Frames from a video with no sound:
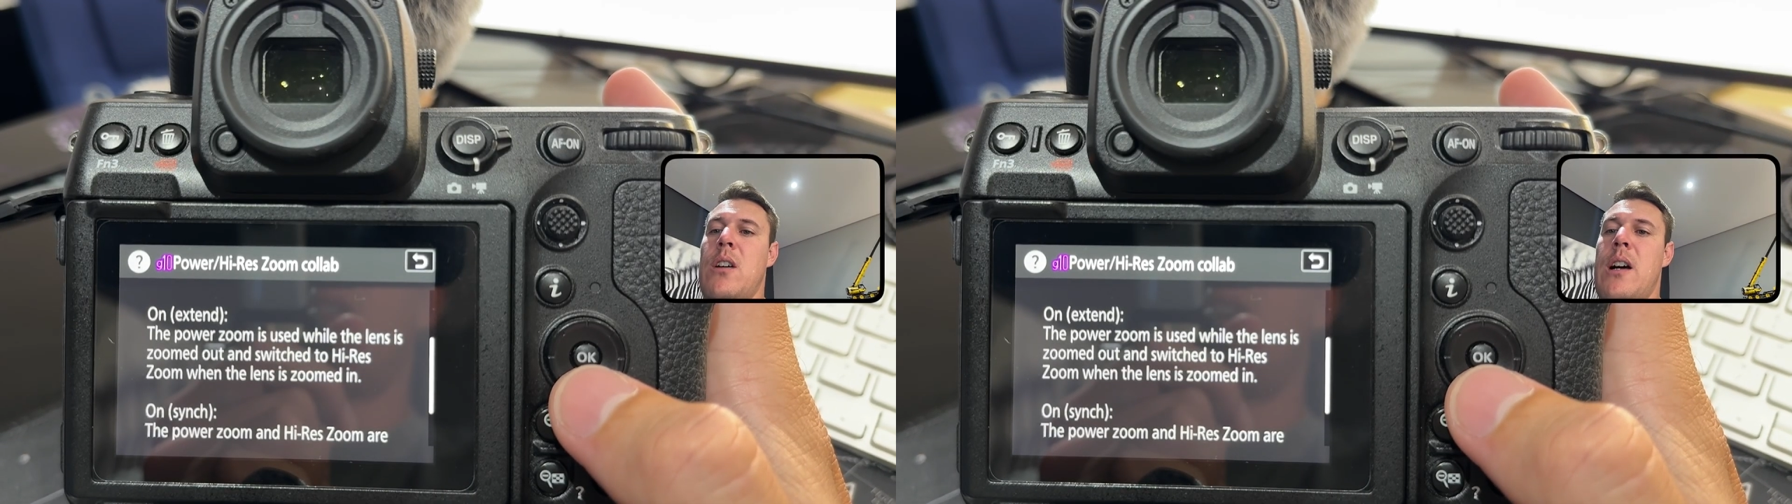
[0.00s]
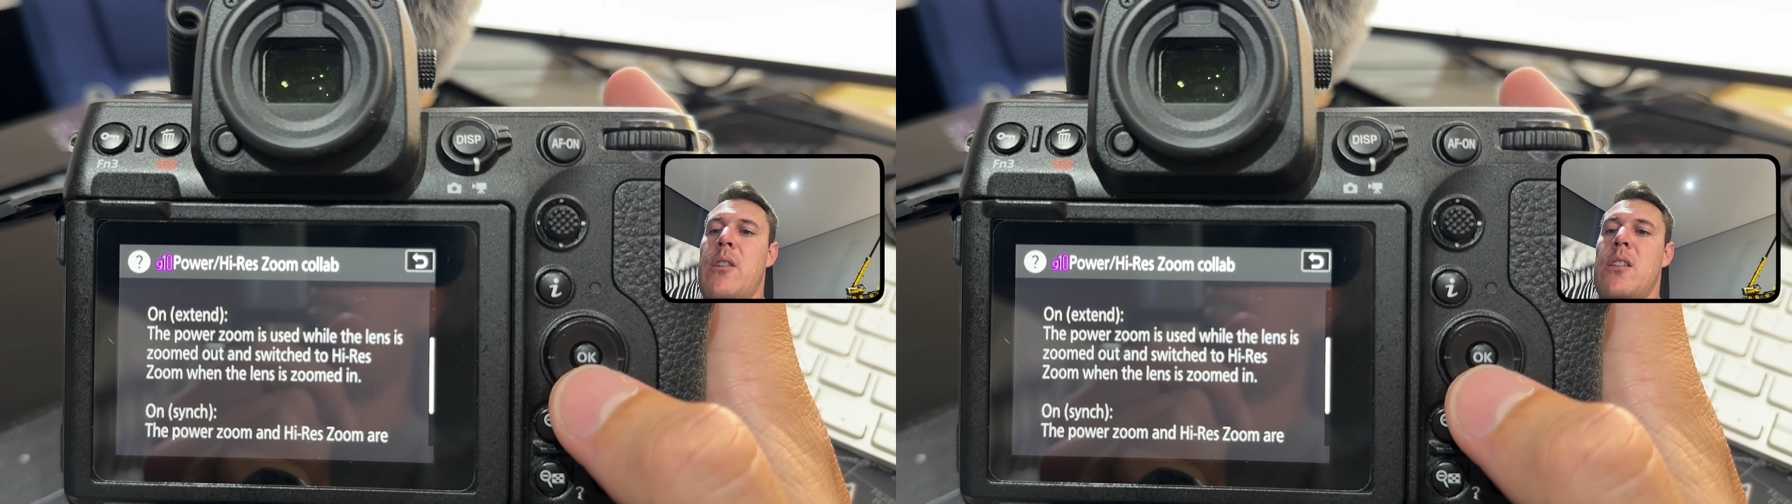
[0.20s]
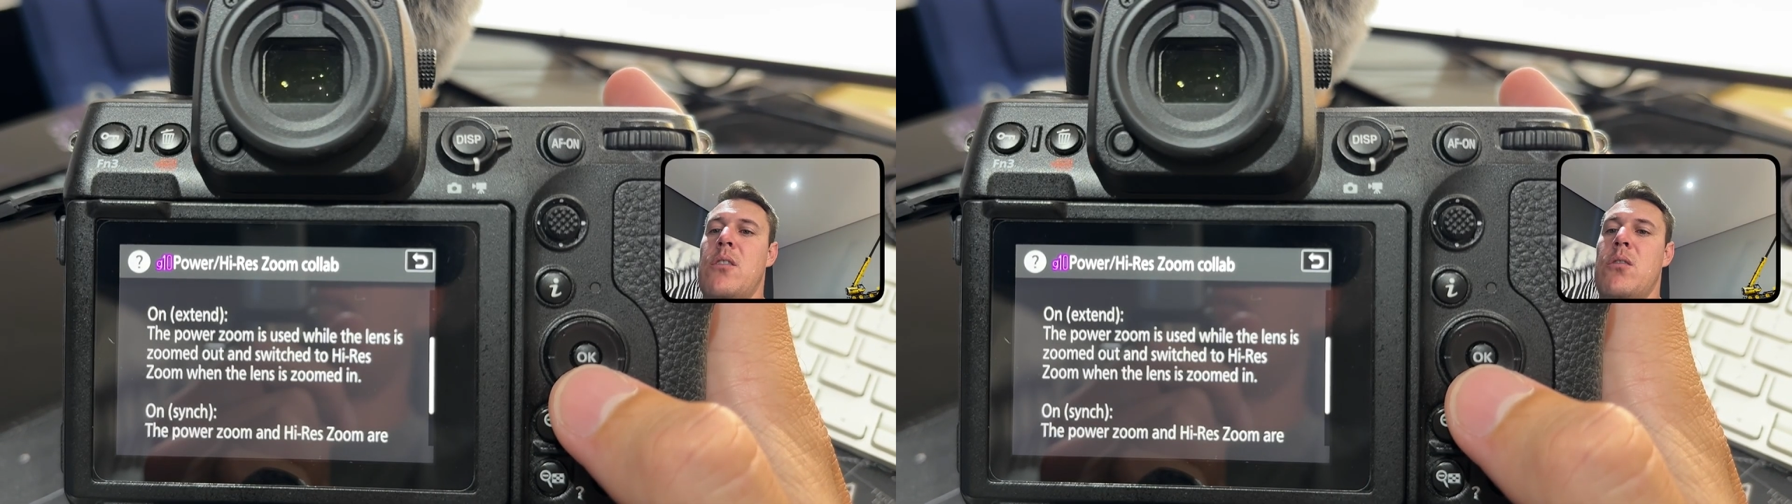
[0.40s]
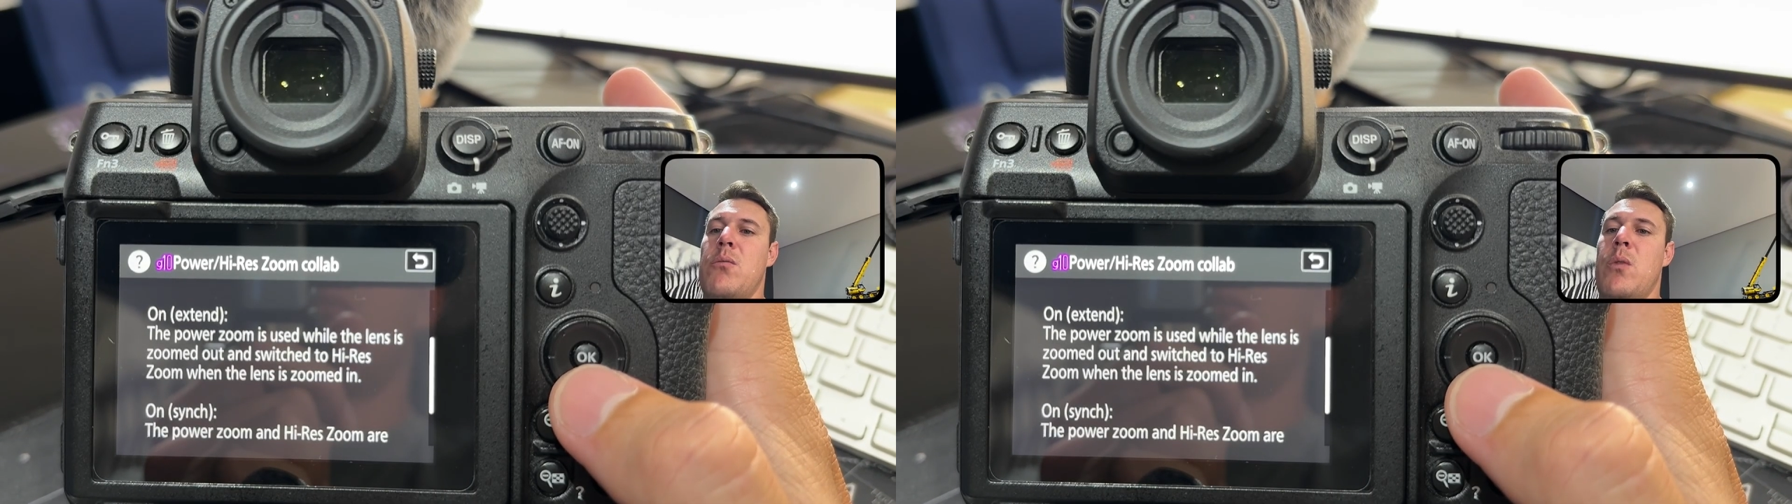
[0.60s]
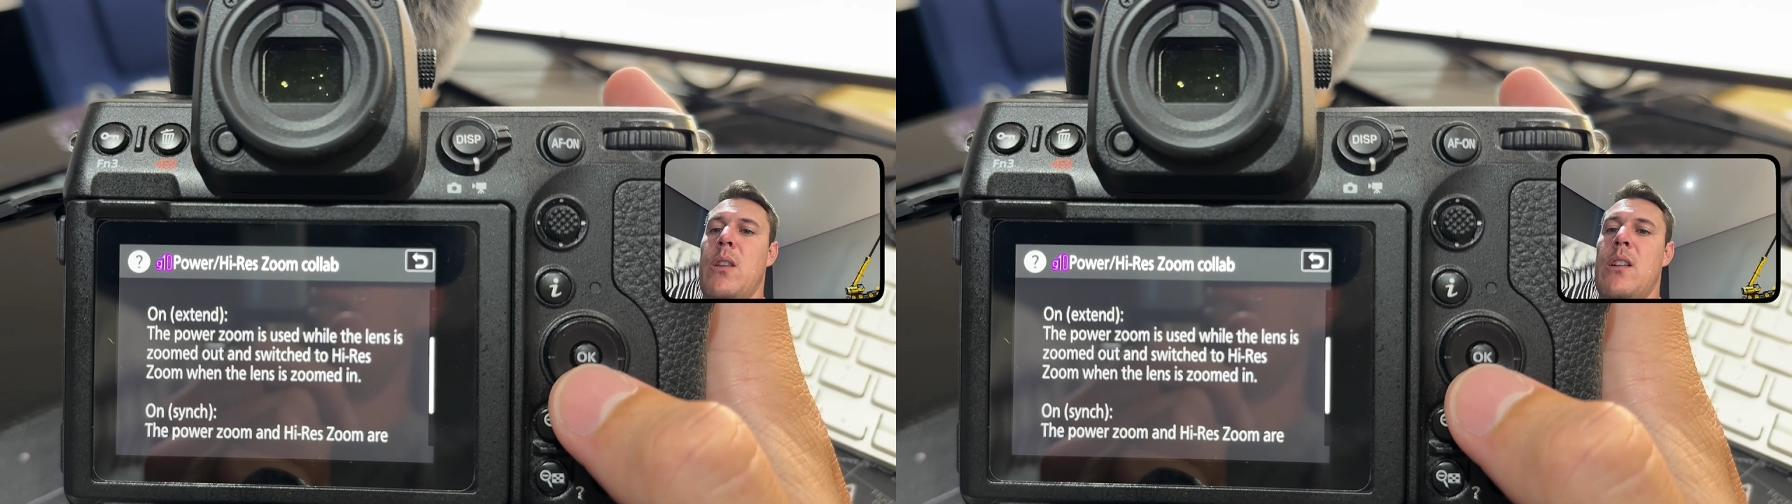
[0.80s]
High-Res
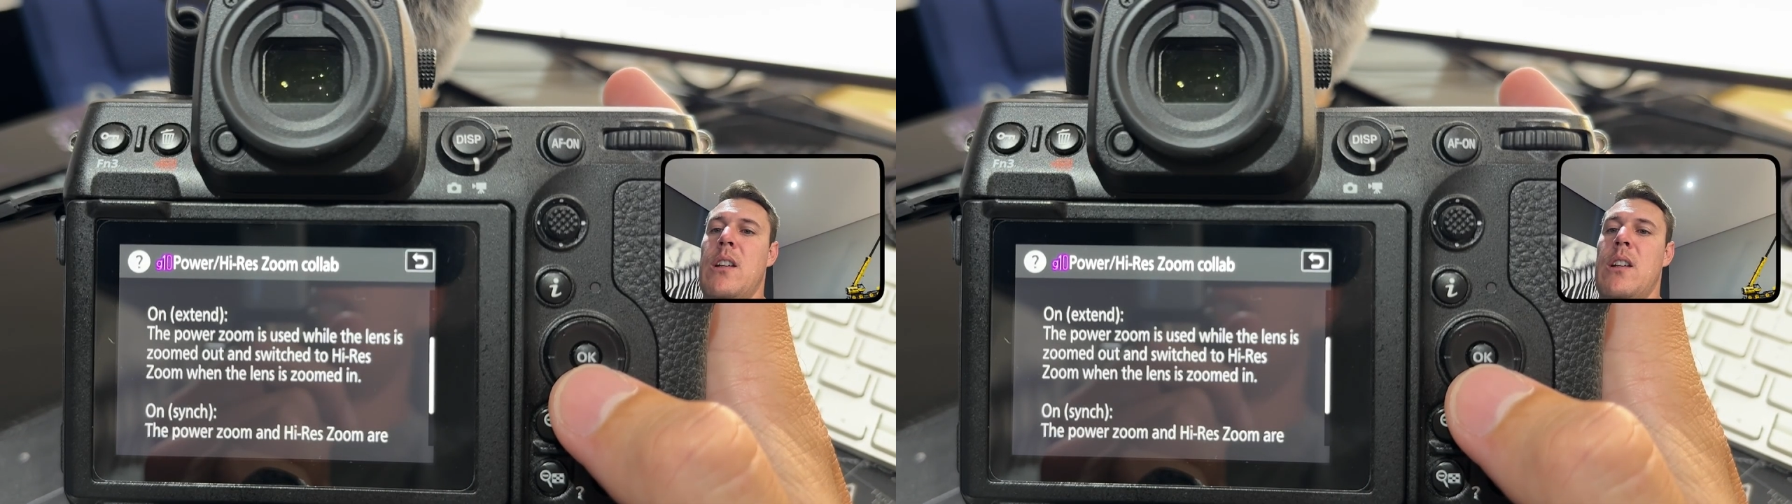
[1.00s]
zoom when the